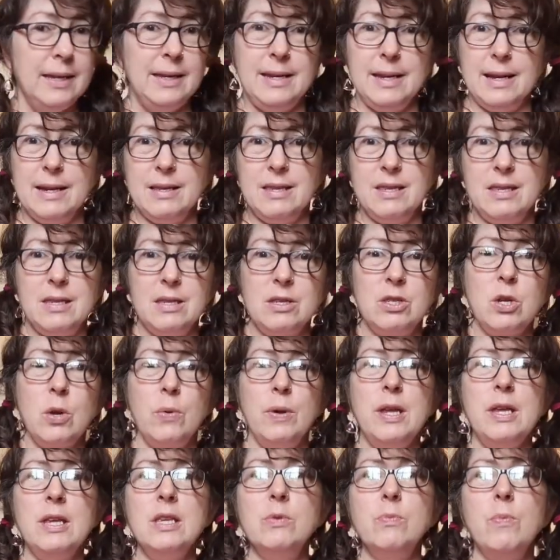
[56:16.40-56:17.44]
yes,
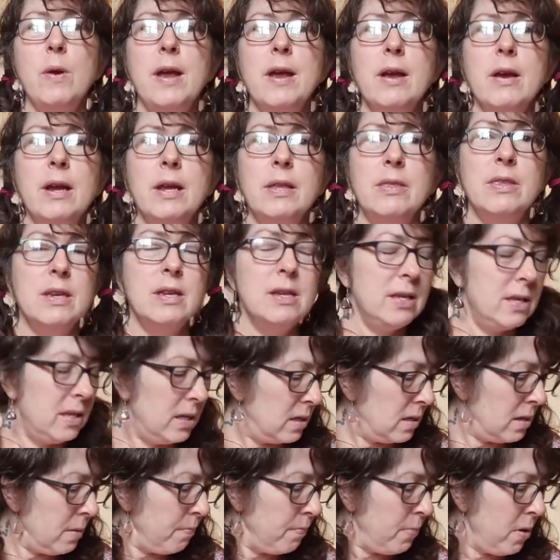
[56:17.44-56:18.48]
so he's wearing
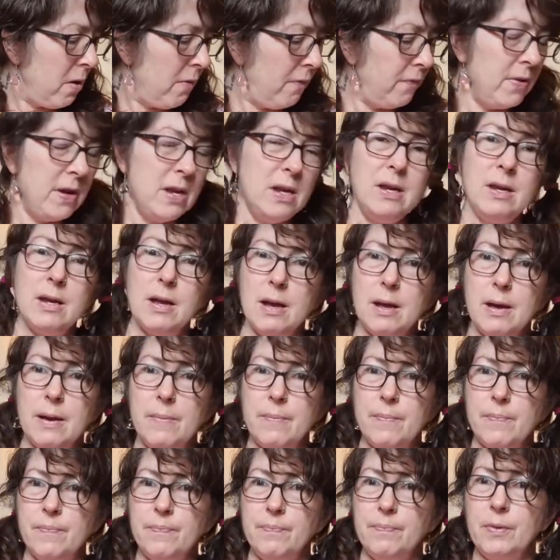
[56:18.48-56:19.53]
this puffy
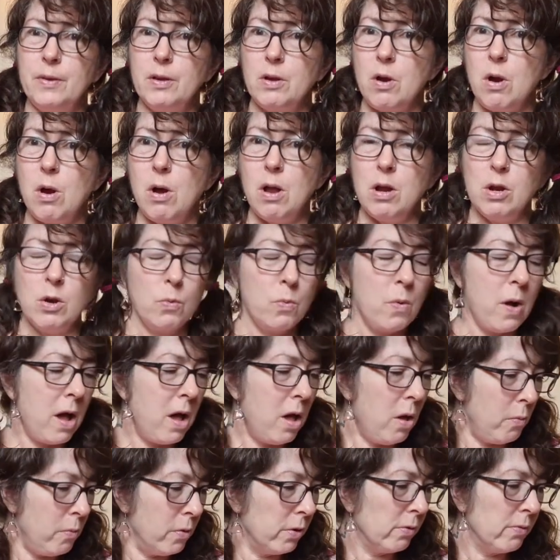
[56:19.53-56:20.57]
collar
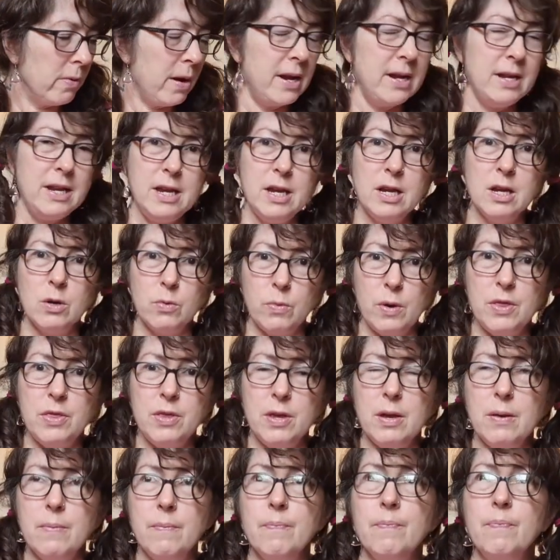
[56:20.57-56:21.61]
while we're right here with
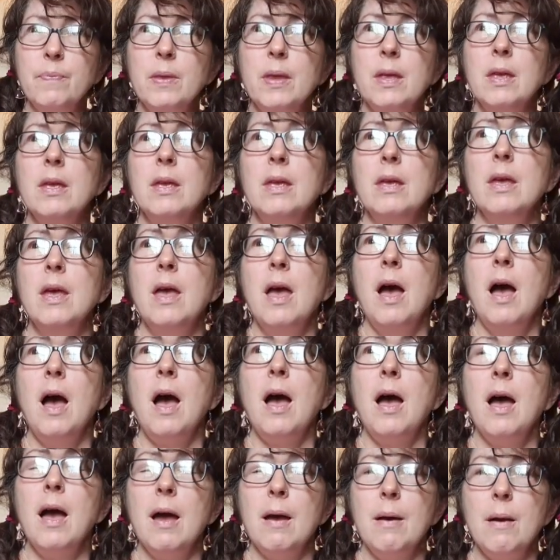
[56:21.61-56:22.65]
him.
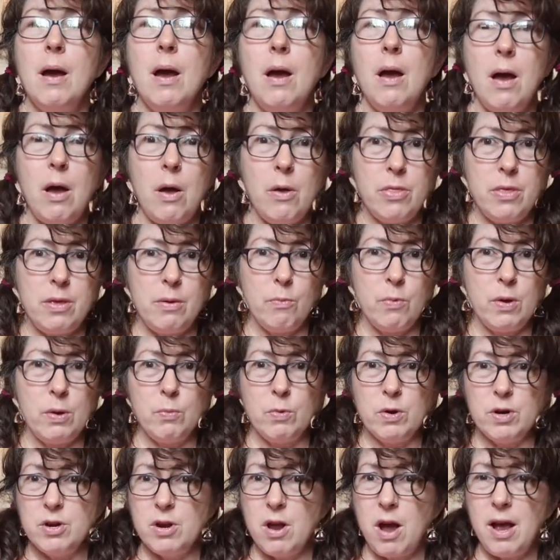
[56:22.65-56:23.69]
When
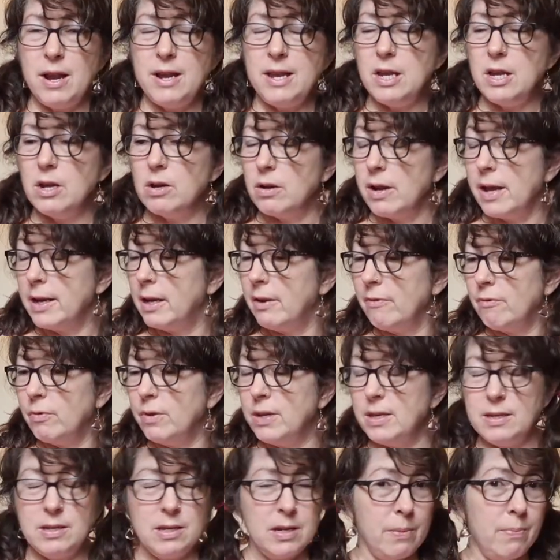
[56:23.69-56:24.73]
we're not here, like if
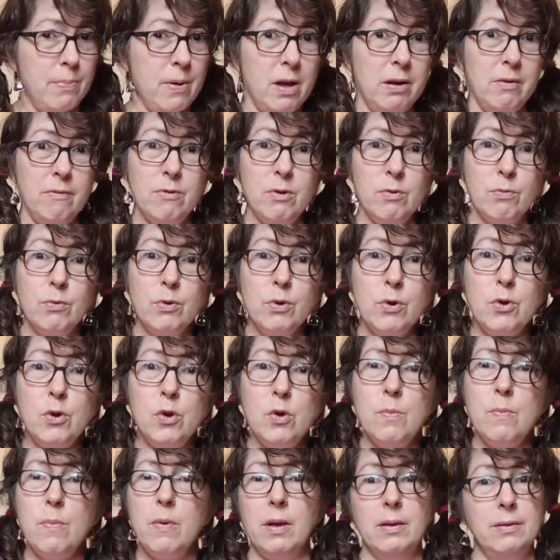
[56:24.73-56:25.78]
we step out of the
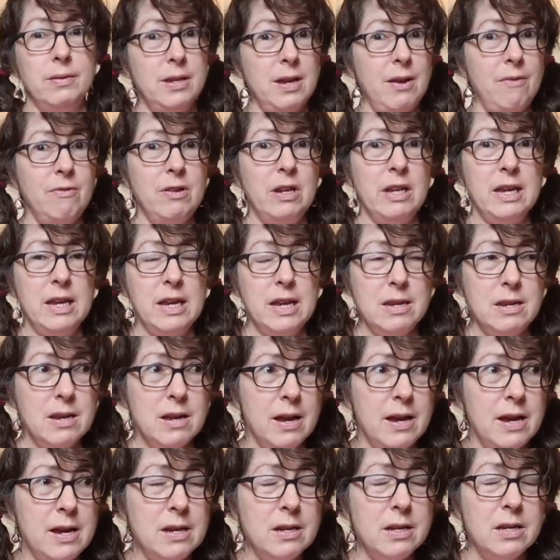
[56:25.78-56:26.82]
room, and definitely at
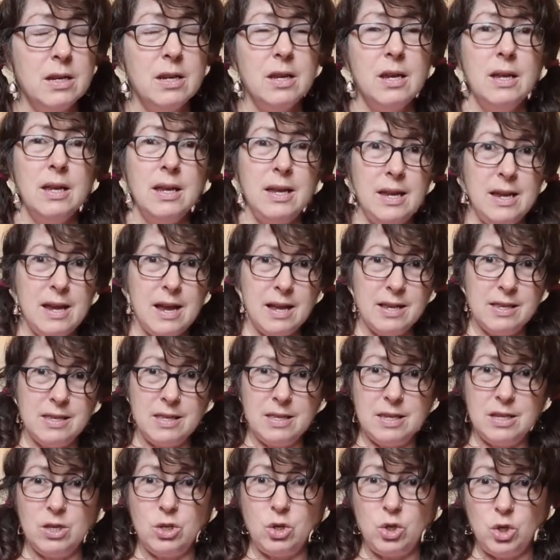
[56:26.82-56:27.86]
night, he
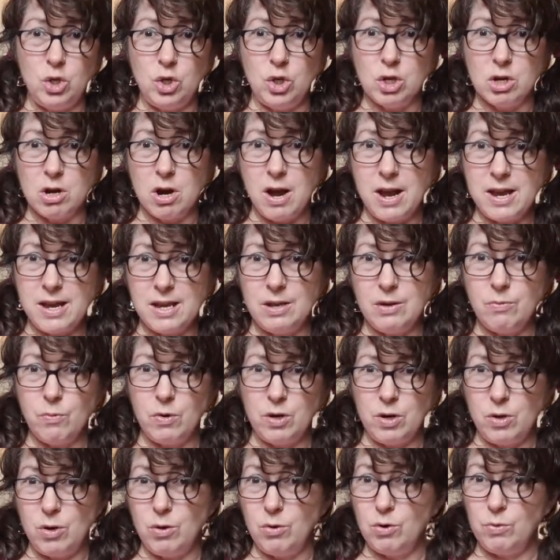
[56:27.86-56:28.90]
has this giant,
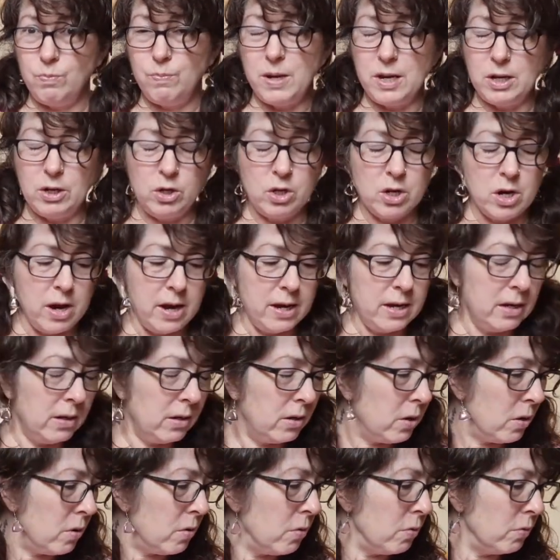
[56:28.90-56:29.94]
one of those big
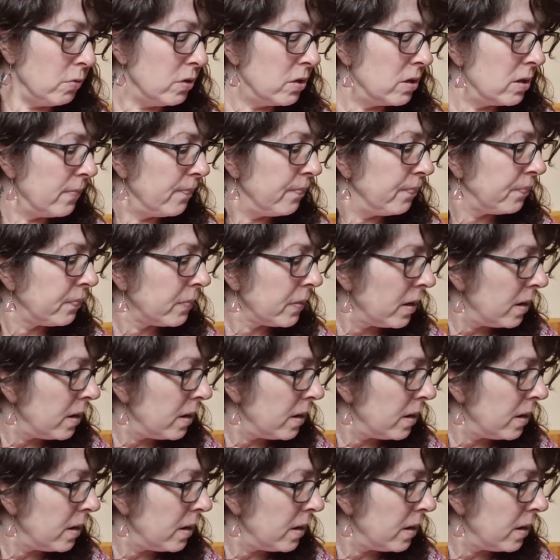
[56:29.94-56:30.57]
giant cones.